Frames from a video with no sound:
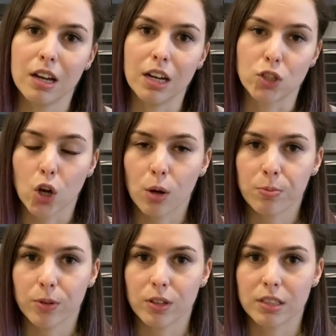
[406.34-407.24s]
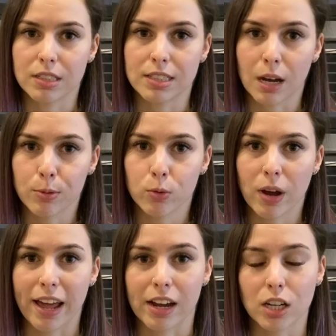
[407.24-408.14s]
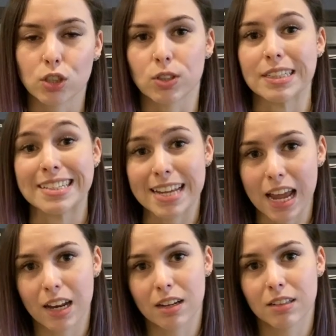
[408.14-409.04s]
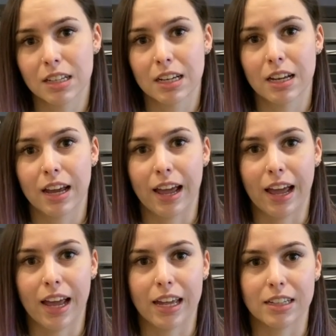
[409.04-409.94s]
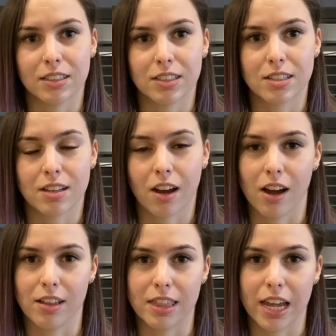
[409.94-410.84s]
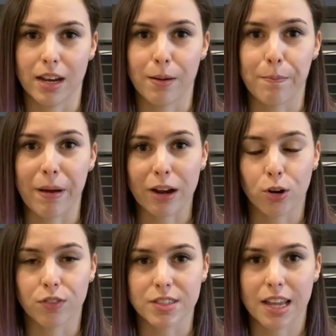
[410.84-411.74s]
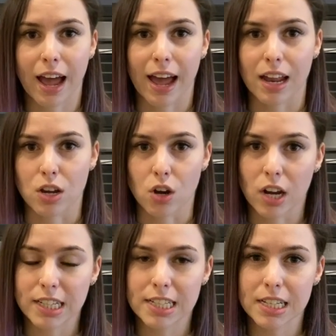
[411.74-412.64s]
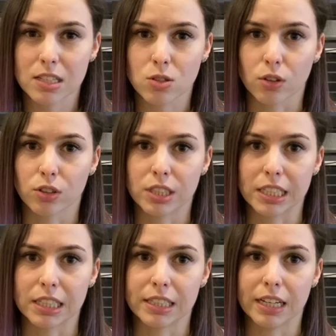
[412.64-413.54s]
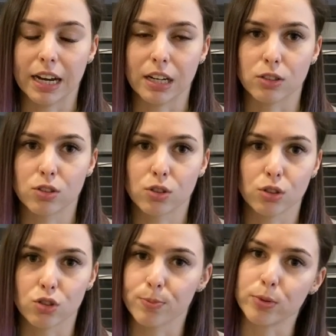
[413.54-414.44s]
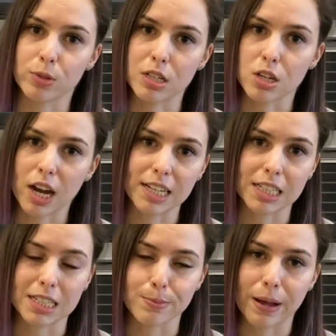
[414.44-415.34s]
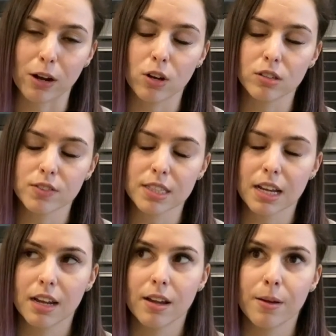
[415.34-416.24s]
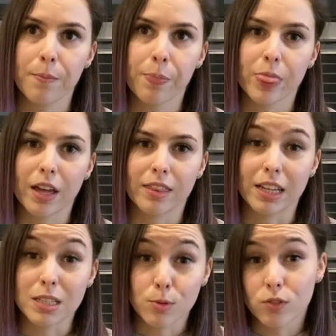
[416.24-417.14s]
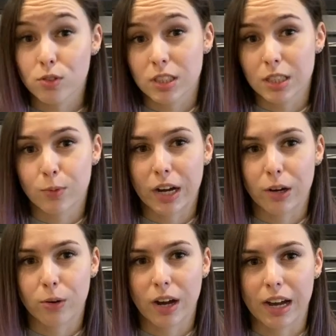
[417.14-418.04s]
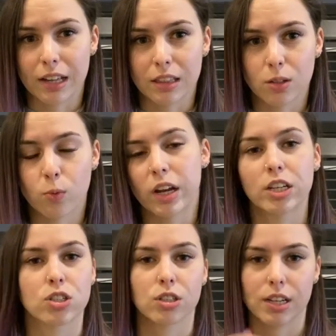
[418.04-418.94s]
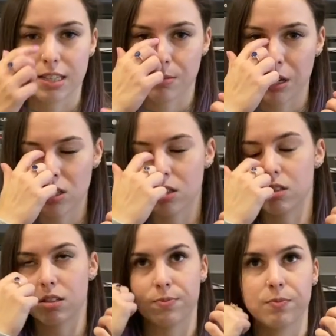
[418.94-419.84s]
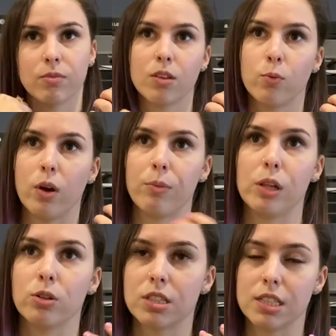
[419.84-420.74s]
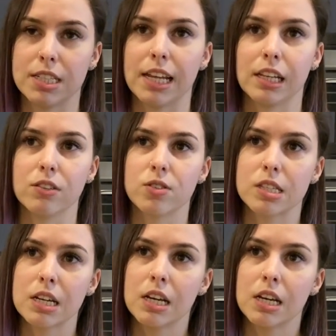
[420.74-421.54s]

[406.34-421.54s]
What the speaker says: a top double at 110 and then back offs at 90. So did 2 triples at 90 as back offs. These moved really well. The one issue, as I mentioned when we looked at the deadlifts,